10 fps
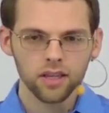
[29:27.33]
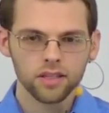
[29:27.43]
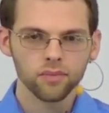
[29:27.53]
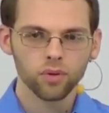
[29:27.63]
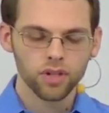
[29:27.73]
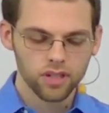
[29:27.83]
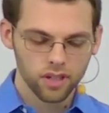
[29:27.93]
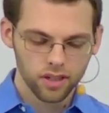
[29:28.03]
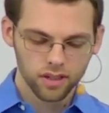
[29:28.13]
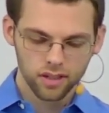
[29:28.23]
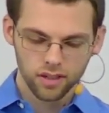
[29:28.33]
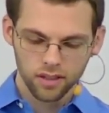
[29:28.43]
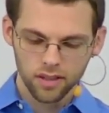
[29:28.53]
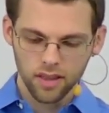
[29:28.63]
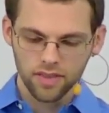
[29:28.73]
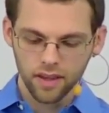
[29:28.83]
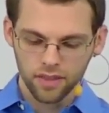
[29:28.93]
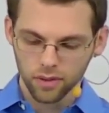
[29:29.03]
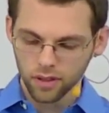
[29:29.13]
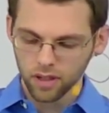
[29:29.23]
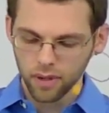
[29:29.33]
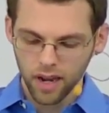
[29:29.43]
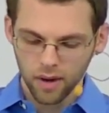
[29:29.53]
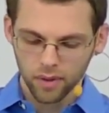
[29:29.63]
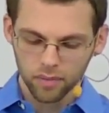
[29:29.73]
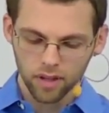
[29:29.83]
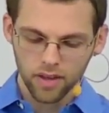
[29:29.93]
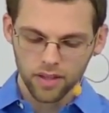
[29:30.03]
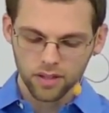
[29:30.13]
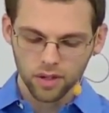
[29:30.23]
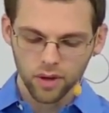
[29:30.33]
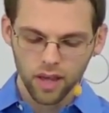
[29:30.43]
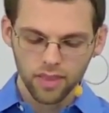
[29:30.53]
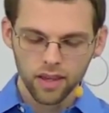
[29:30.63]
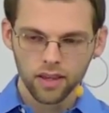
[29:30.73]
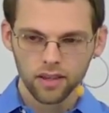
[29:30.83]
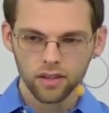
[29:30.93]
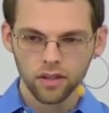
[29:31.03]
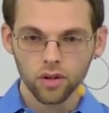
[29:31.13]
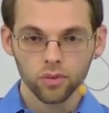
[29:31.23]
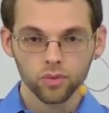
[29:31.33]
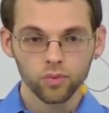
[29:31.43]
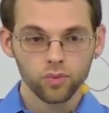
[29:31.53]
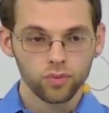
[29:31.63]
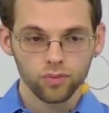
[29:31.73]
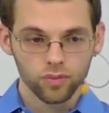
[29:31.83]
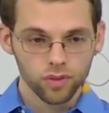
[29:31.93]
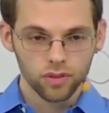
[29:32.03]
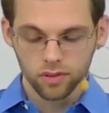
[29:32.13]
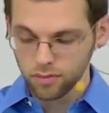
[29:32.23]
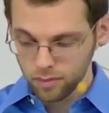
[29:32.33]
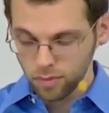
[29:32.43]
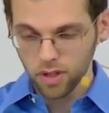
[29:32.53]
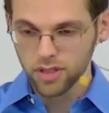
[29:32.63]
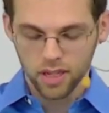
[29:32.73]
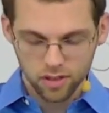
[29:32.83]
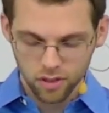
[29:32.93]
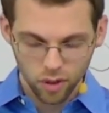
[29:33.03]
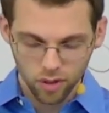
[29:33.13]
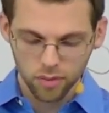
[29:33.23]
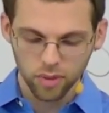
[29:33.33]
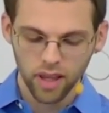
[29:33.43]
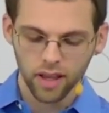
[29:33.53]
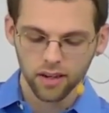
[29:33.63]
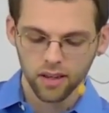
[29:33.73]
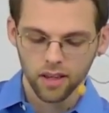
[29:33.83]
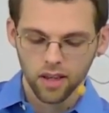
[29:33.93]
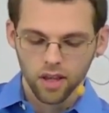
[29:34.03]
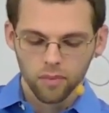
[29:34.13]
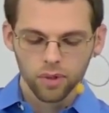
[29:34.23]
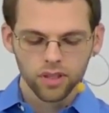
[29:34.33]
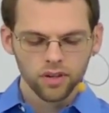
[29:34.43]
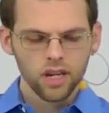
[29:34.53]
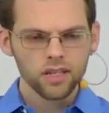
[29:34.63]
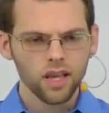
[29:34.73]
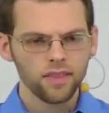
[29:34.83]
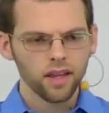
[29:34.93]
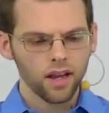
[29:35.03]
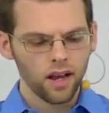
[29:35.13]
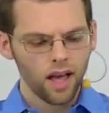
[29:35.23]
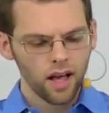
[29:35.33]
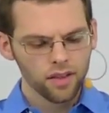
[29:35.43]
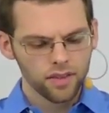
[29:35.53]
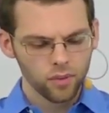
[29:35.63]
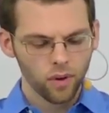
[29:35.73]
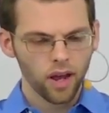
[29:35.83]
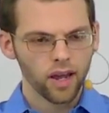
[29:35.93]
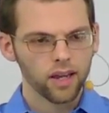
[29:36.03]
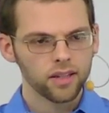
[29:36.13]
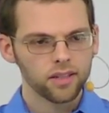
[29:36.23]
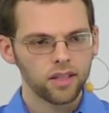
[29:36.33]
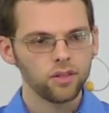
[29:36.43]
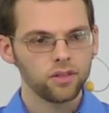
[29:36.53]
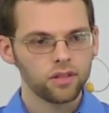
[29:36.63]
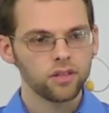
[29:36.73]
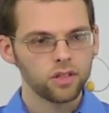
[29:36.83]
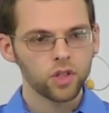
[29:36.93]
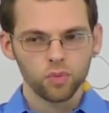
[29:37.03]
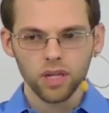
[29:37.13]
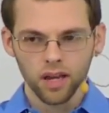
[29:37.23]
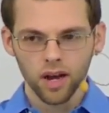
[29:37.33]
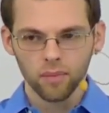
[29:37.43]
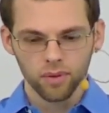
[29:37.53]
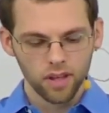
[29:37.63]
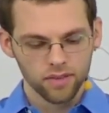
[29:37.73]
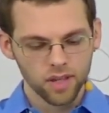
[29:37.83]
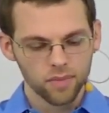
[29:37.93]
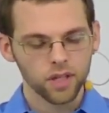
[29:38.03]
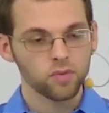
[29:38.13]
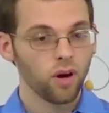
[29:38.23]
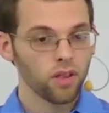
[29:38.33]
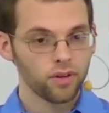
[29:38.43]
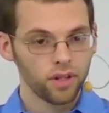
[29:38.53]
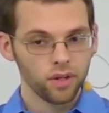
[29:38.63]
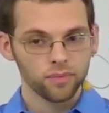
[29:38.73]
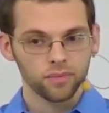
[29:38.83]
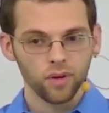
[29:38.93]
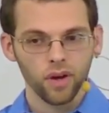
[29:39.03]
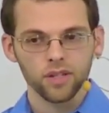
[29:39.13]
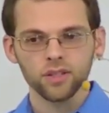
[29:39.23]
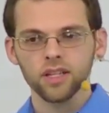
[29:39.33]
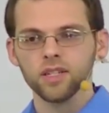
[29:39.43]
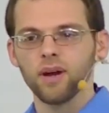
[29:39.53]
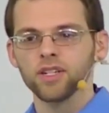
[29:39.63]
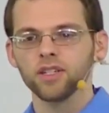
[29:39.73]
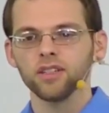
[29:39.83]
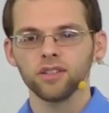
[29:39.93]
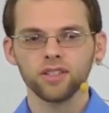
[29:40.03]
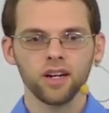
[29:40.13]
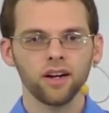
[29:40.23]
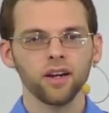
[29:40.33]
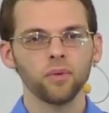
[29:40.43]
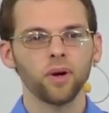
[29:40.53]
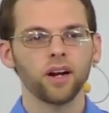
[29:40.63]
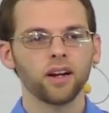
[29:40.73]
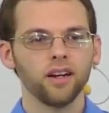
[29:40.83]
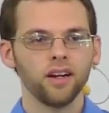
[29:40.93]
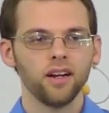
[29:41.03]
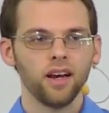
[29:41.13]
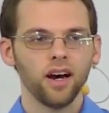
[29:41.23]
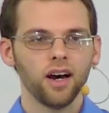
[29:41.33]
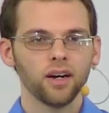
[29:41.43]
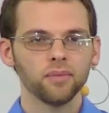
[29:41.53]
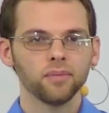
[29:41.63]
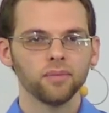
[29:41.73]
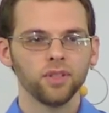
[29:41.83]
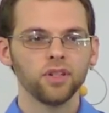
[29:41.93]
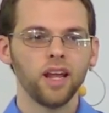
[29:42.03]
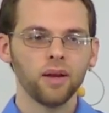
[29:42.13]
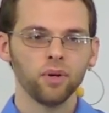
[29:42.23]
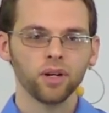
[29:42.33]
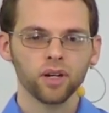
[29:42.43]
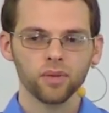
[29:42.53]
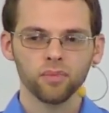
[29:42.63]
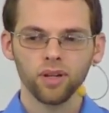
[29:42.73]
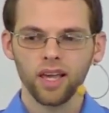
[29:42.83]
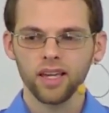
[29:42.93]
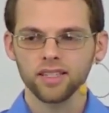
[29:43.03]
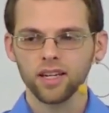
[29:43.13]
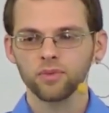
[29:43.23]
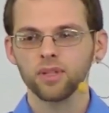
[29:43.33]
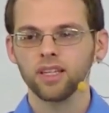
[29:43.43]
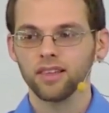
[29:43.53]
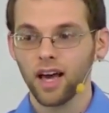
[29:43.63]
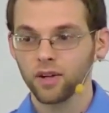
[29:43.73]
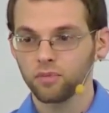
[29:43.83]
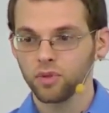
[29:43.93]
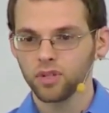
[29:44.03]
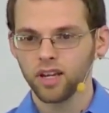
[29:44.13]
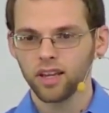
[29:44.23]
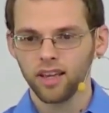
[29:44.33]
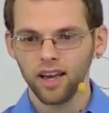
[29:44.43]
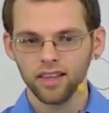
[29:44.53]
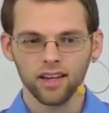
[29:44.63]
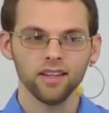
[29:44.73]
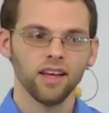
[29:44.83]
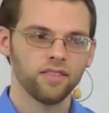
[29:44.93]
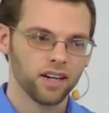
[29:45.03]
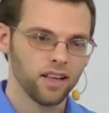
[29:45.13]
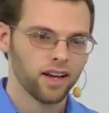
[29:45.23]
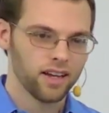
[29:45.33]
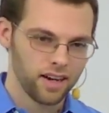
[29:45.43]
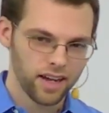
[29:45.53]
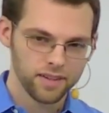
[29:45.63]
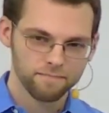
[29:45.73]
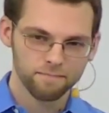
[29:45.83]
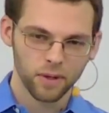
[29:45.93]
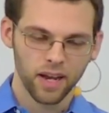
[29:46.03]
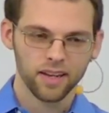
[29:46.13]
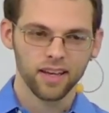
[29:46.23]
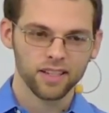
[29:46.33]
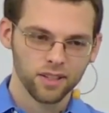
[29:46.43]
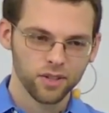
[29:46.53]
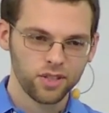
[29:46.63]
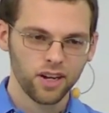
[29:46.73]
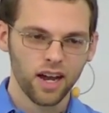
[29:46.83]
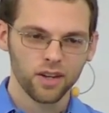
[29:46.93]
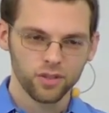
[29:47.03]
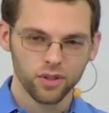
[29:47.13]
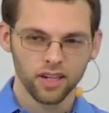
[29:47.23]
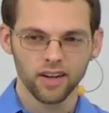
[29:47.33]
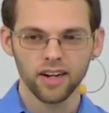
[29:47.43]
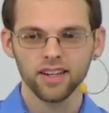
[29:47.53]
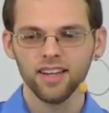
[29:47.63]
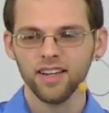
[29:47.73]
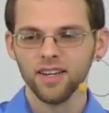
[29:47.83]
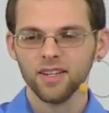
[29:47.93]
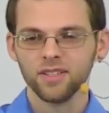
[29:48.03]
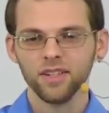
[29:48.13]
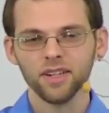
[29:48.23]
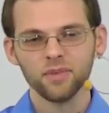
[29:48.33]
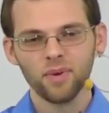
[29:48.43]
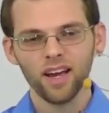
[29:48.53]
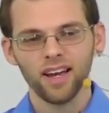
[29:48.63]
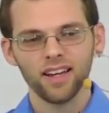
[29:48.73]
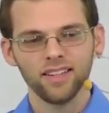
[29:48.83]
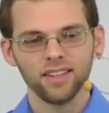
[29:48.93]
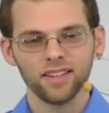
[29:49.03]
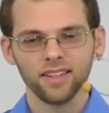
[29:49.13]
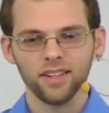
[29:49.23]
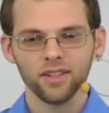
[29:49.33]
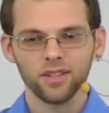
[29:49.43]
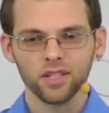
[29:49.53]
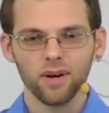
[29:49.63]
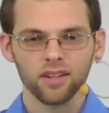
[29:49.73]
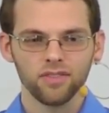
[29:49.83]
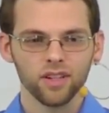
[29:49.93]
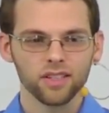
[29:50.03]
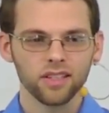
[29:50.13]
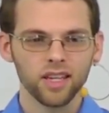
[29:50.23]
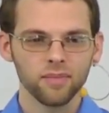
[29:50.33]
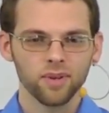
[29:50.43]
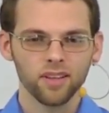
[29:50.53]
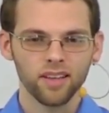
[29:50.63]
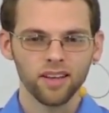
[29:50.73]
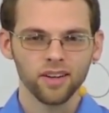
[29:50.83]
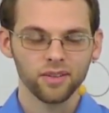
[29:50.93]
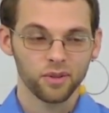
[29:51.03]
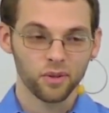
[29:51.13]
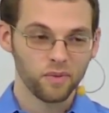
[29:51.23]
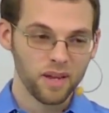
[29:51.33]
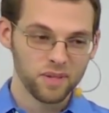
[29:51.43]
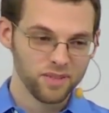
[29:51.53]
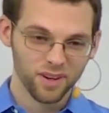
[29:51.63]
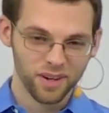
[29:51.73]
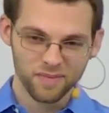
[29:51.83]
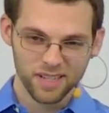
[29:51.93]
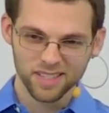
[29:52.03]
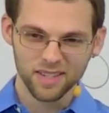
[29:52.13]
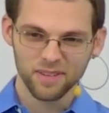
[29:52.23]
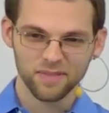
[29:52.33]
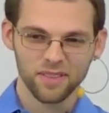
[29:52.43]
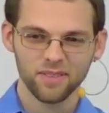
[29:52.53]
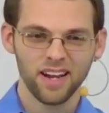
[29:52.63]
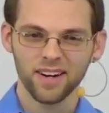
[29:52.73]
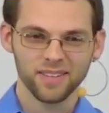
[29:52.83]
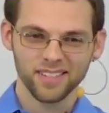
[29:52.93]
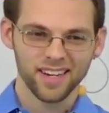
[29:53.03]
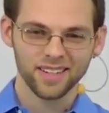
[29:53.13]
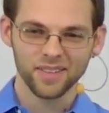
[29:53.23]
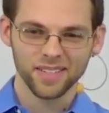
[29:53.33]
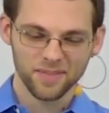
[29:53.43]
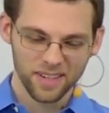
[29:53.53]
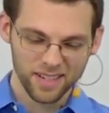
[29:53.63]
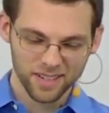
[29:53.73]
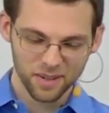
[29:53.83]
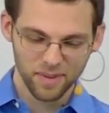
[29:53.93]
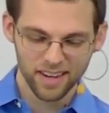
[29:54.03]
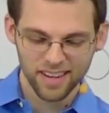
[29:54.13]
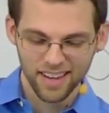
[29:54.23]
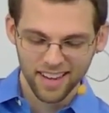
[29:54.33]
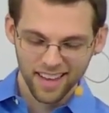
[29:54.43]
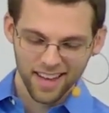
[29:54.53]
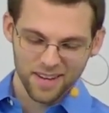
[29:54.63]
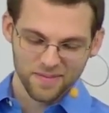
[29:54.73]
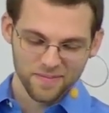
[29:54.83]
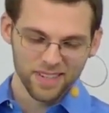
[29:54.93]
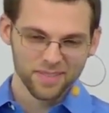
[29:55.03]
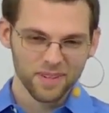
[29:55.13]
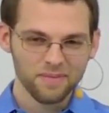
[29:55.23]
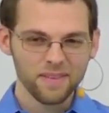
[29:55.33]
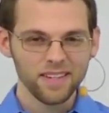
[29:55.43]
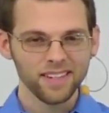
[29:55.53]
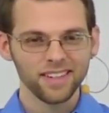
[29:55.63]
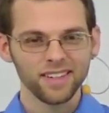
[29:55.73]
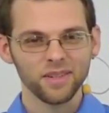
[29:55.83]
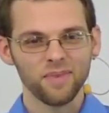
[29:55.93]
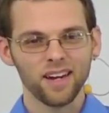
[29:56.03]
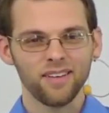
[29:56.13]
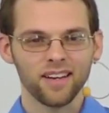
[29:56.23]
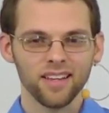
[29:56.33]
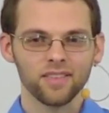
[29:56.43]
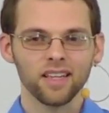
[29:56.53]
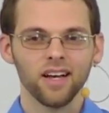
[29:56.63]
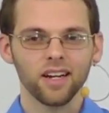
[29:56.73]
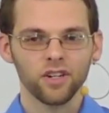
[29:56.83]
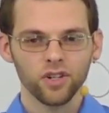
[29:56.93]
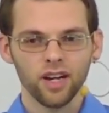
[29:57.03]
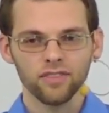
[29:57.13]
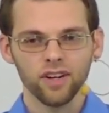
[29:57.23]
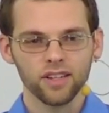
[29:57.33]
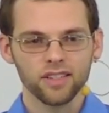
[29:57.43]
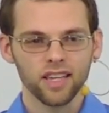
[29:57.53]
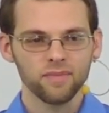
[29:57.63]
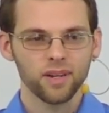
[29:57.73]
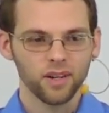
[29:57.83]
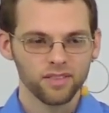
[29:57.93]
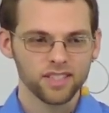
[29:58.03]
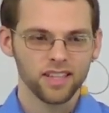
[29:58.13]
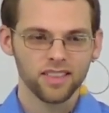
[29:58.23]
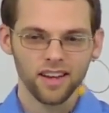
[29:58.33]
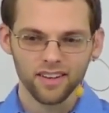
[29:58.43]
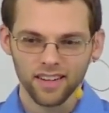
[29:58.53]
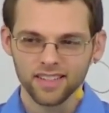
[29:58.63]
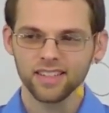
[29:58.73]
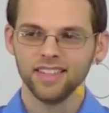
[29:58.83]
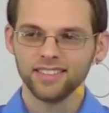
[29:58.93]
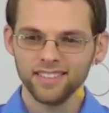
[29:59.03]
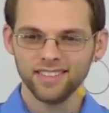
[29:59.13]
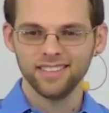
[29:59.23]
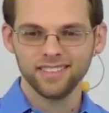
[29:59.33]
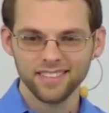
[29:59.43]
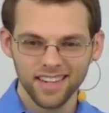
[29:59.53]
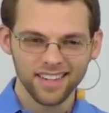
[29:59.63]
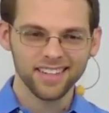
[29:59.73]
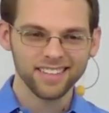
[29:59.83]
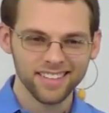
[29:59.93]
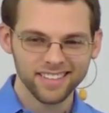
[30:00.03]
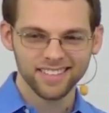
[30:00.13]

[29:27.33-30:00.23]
it's important to think through a little bit how we apply this. So I think, you know, Paul says, don't complain. But there is, I think, a healthy way that, to, to speak up if something is bothering you. Okay, so let's imagine a little scenario where um, your neighbor plays like really loud music at like 11 o'clock at night, okay? And it's close to your house, you can hear it. So you're in bed, you're, you know, just about to fall asleep, or, or maybe you've already been sleeping for three hours. I don't know what time you guys go to bed. Um, but, but maybe you're, you're in bed around 11 o'clock, you're trying to fall asleep, and all of a sudden, there it is. right?